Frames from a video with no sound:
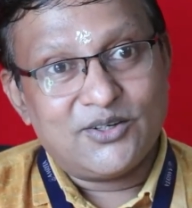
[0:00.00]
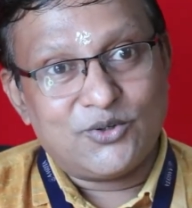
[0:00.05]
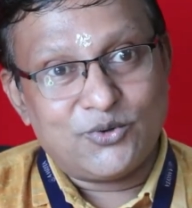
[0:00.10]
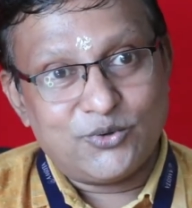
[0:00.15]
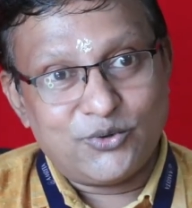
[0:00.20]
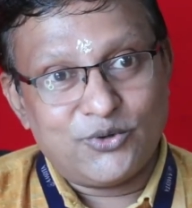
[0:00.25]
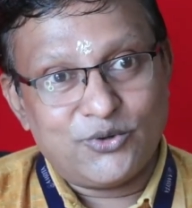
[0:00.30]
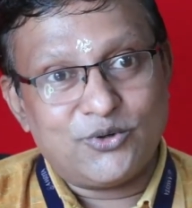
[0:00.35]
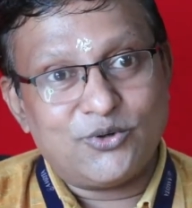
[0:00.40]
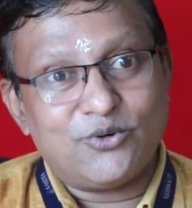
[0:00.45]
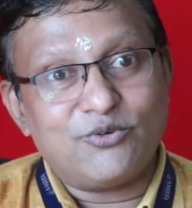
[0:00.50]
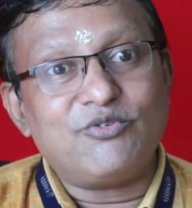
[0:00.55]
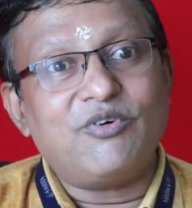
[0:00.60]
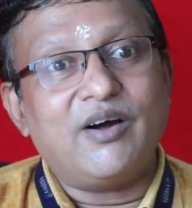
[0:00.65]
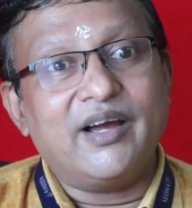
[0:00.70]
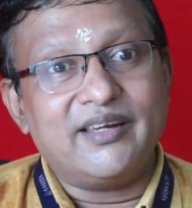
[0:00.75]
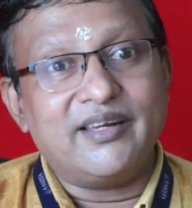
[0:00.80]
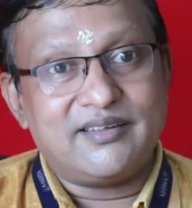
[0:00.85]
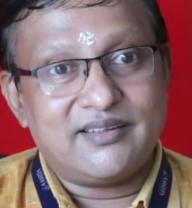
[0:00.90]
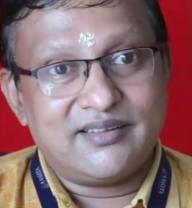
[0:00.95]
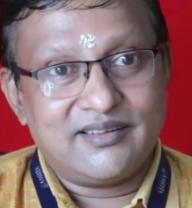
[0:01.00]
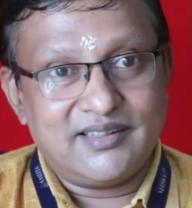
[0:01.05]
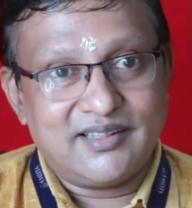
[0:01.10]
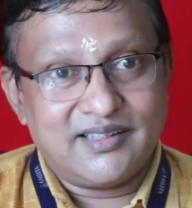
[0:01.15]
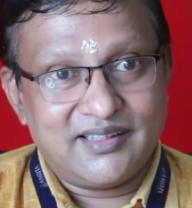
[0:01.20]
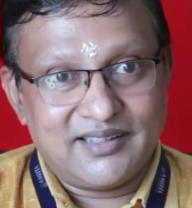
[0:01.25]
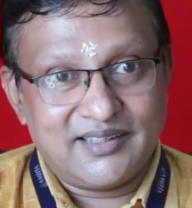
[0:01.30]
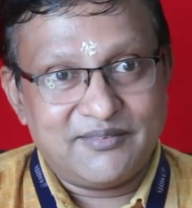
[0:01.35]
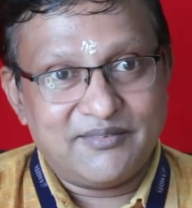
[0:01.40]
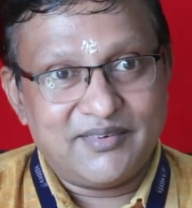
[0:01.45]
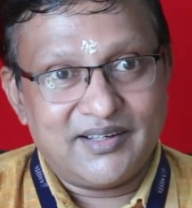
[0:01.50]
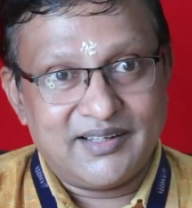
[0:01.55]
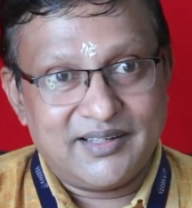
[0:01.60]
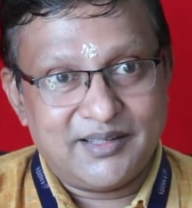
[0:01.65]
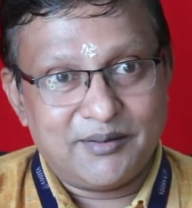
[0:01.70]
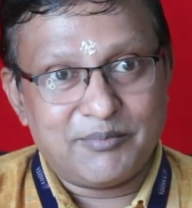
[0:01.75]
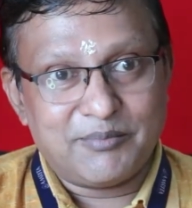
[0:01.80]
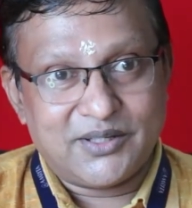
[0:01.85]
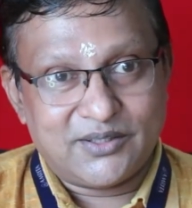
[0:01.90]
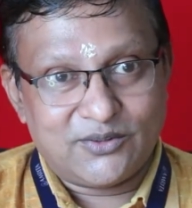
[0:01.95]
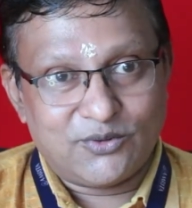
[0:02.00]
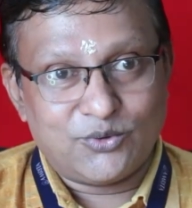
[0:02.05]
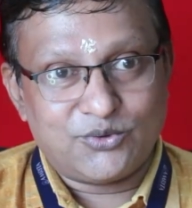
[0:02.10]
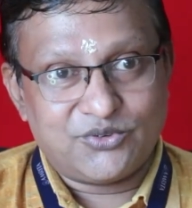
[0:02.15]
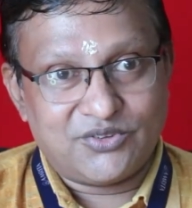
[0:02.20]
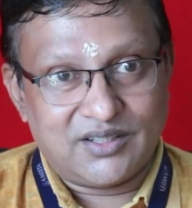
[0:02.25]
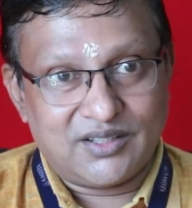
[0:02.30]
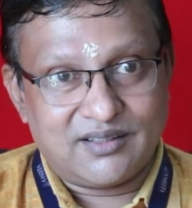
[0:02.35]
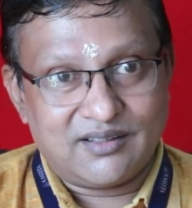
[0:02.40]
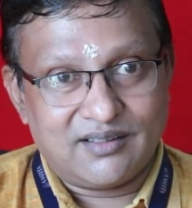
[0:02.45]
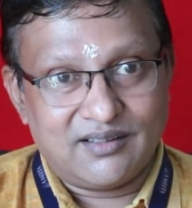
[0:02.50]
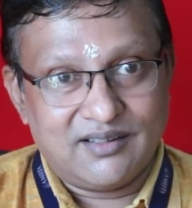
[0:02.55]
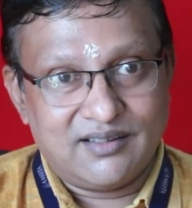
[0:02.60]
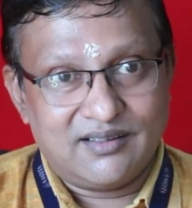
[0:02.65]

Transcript: to fight the invading pathogen.